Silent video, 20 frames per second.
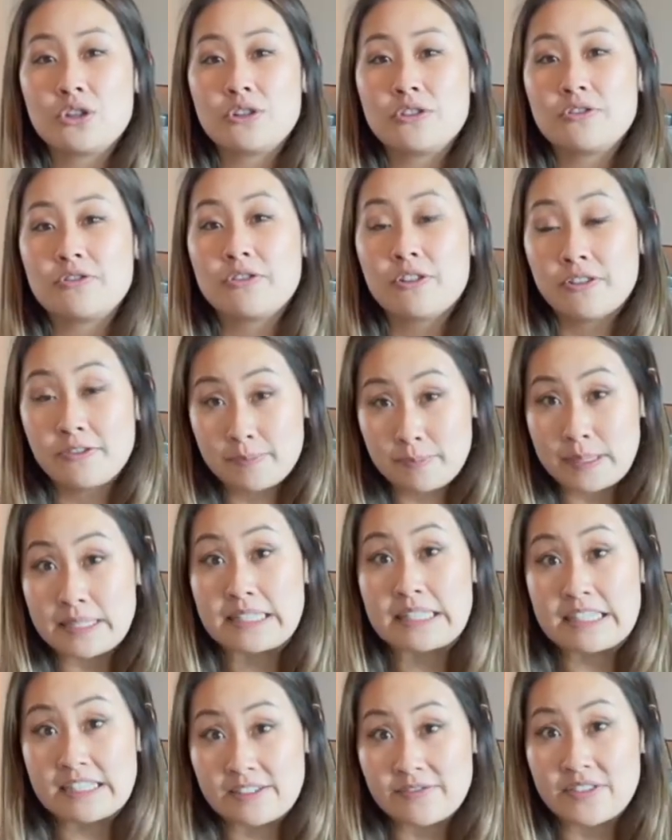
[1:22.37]
for a
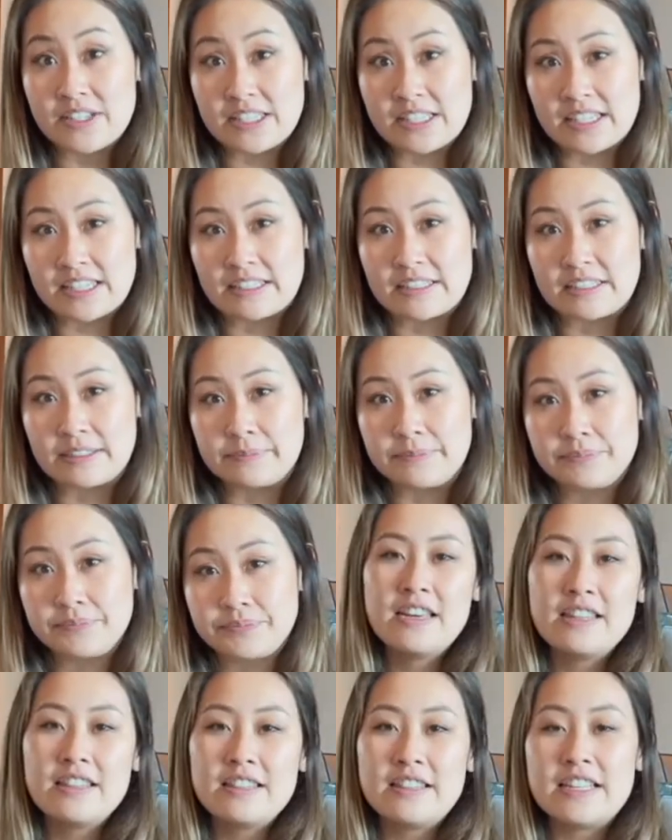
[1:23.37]
business visit.
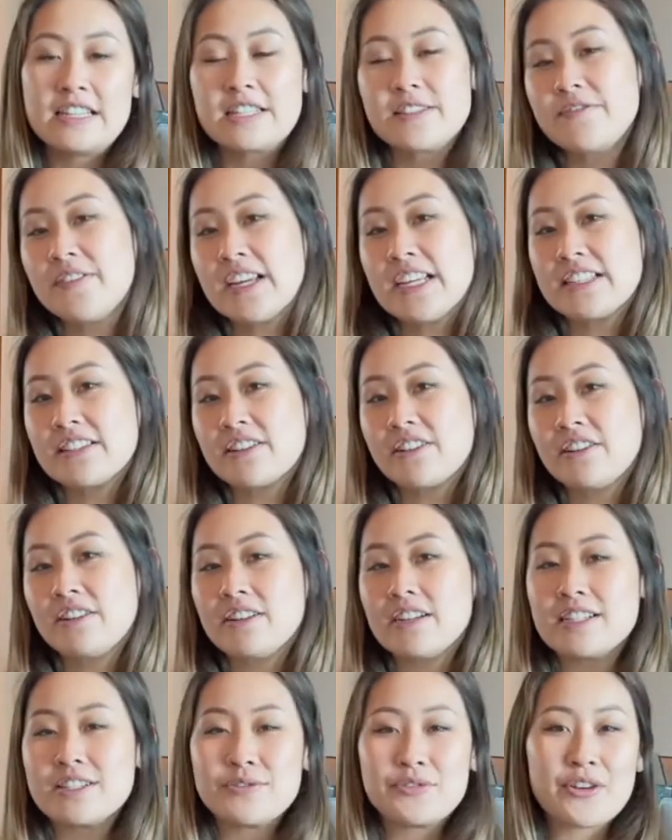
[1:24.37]
This visa
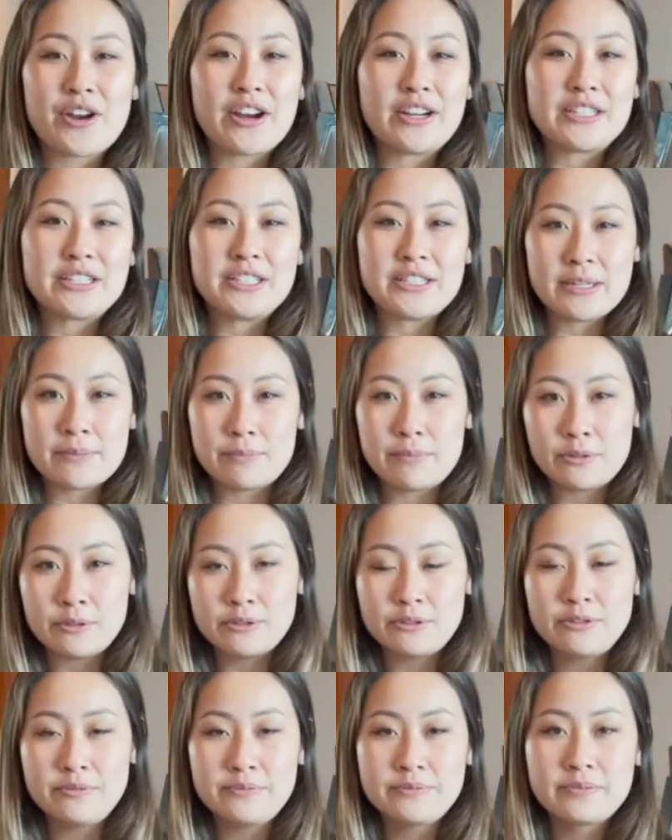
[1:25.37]
is very
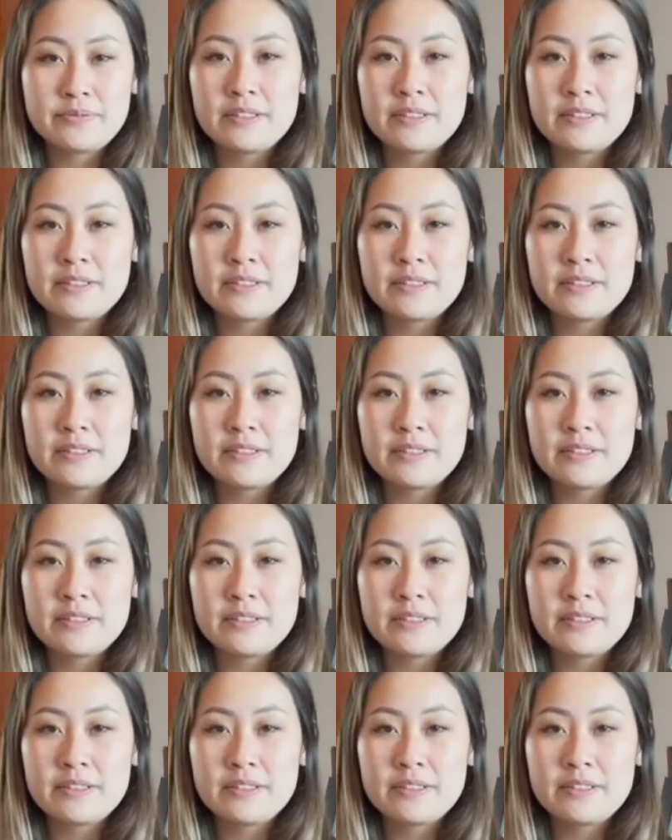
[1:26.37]
simple.